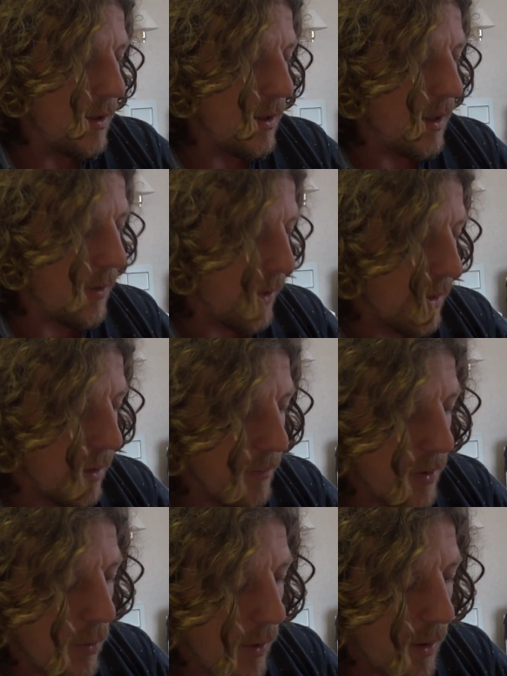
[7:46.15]
And I think it can
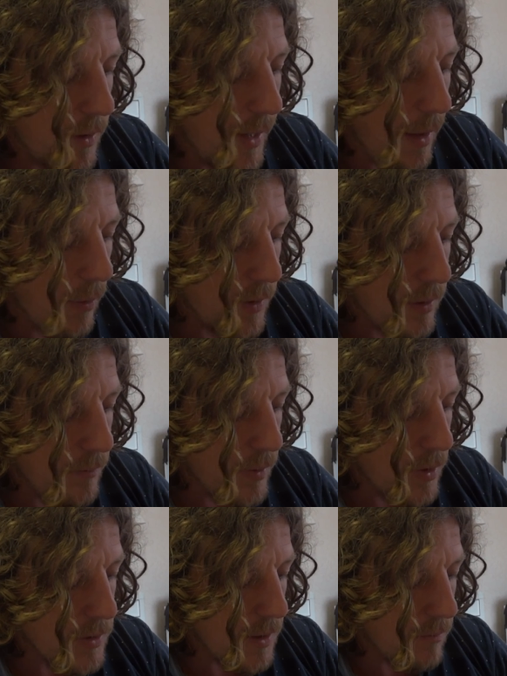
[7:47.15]
be quite unhealthy,
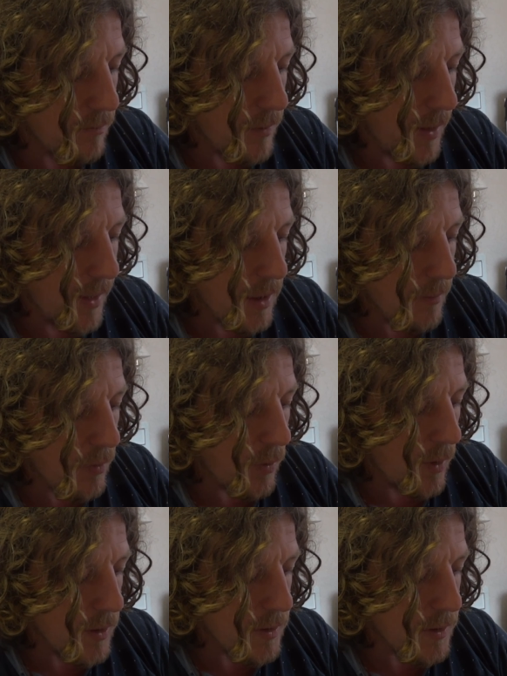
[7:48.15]
because I end up
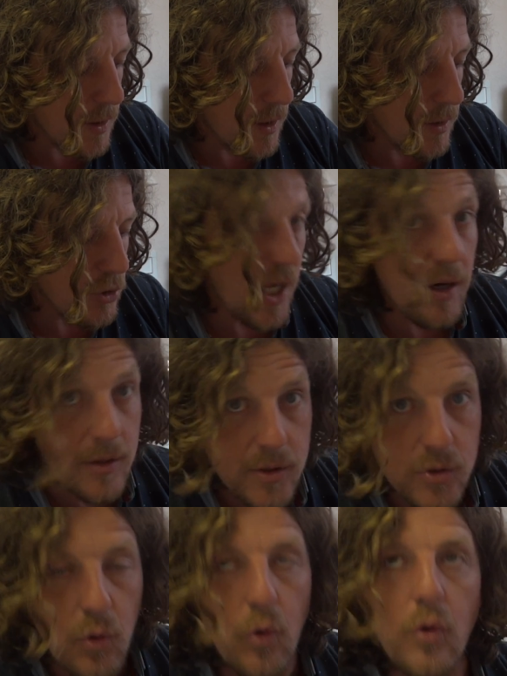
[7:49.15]
quite
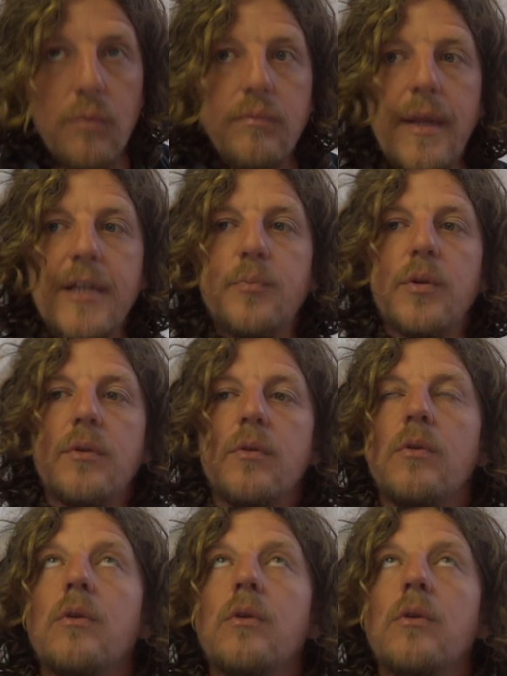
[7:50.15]
jealous or desperate